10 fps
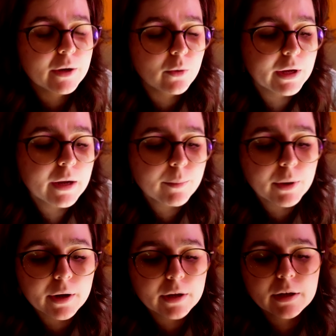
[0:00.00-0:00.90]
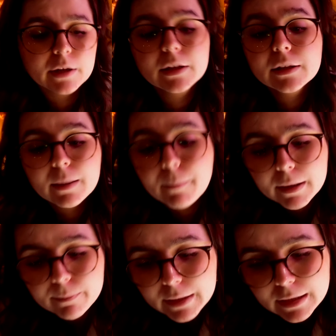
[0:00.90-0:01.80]
annoying, but I, I think that
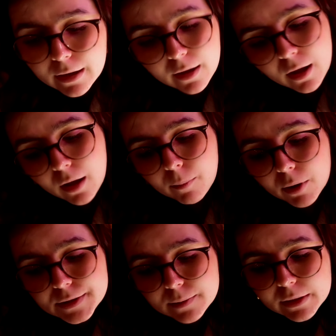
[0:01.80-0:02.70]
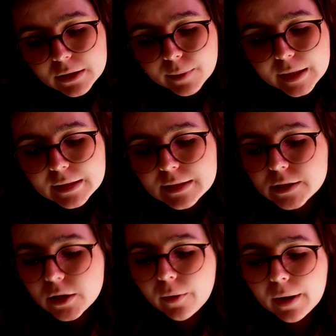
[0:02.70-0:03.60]
might be possibly the way that this
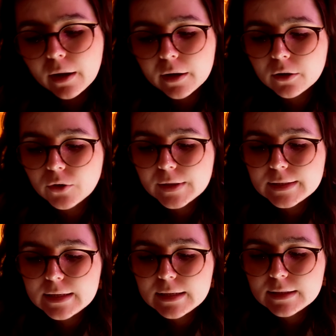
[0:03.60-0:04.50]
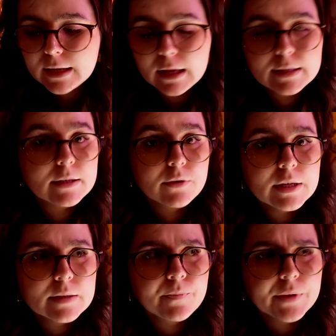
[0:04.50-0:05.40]
is going. I know that this is a
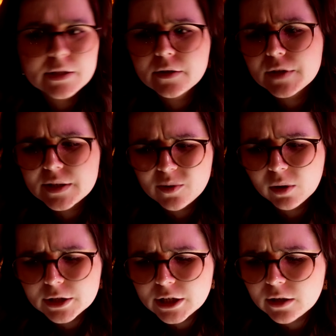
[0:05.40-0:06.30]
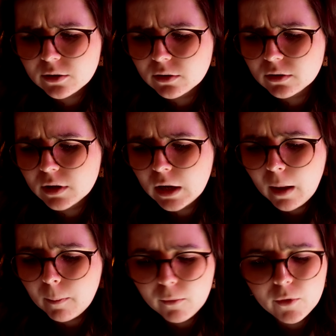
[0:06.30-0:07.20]
series. I don't know if it's a duology or
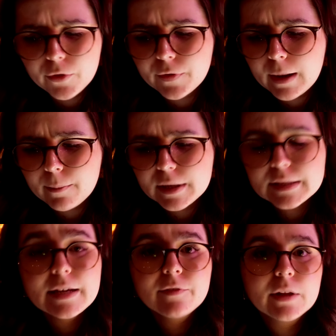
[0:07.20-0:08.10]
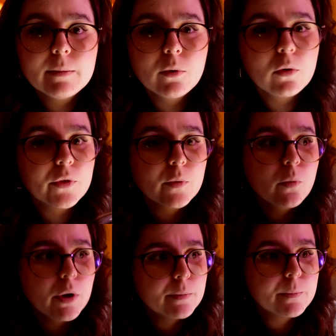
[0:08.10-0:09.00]
more than that, but it's definitely more than
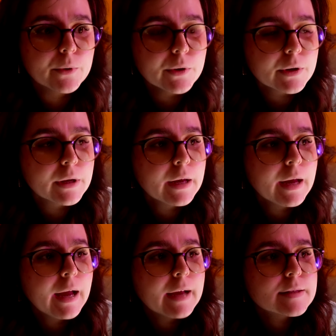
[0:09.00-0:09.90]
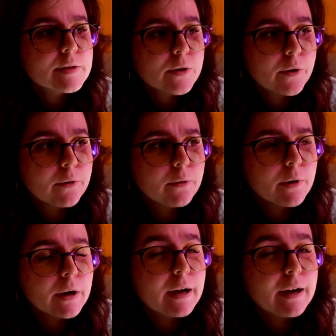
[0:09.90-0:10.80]
one book.
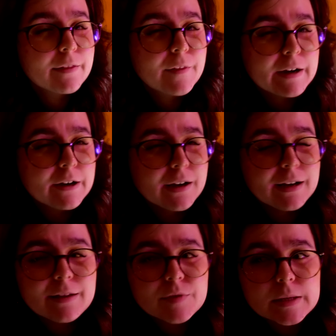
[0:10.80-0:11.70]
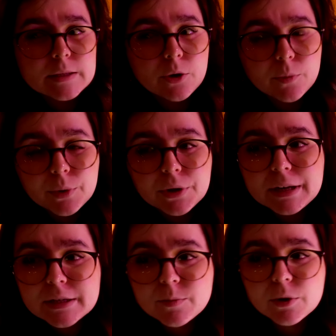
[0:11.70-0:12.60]
So that kind of leaves things open
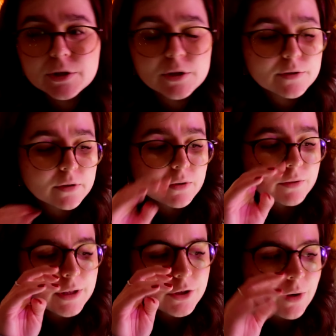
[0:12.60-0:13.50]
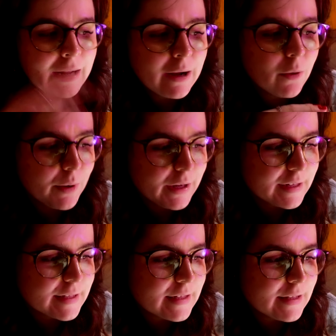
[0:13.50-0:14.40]
into book two, so I'm not really sure how we're
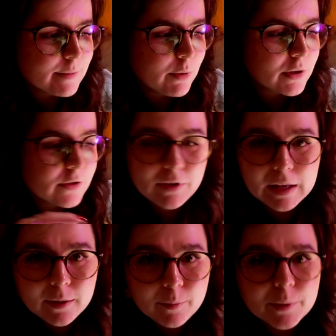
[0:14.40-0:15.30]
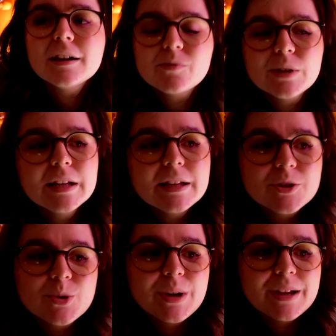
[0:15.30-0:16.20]
going to see this book develop. Really
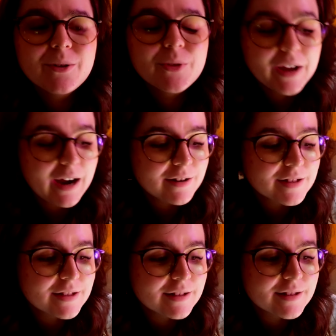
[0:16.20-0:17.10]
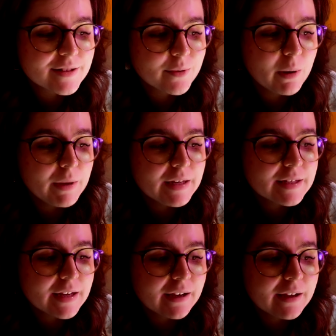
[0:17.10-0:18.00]
enjoy the characters that we're
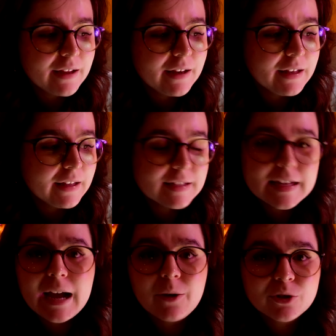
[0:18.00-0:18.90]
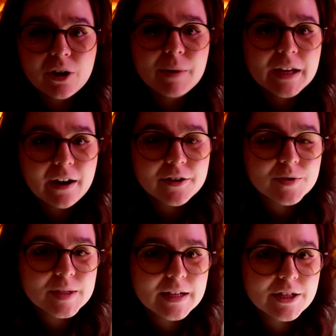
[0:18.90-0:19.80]
meeting in the town that our main
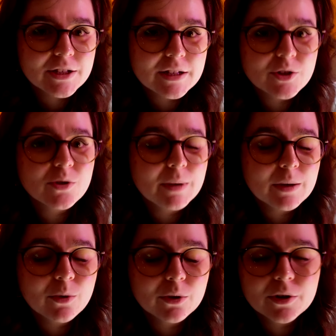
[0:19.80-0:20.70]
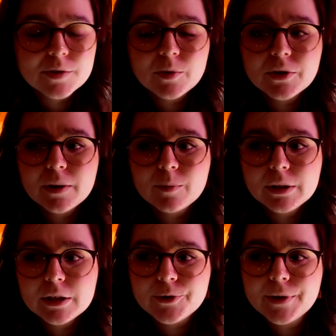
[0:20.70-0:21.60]
character is stationed in to be a war correspondent. I'm
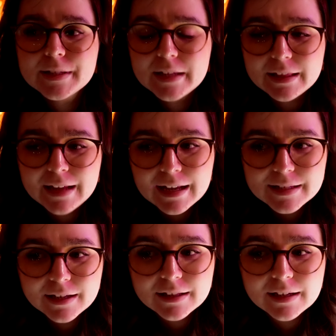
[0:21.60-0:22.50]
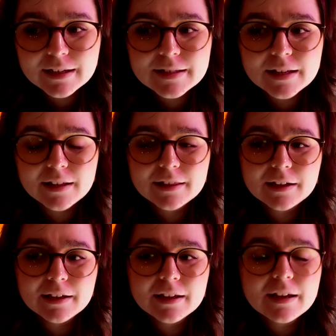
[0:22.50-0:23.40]
really enjoying seeing that side of things, and I
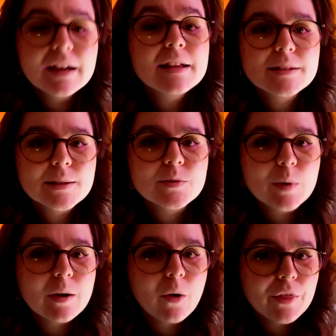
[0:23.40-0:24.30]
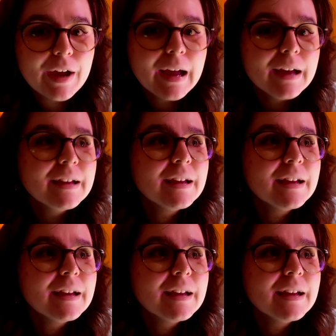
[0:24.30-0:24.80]
think since we got there,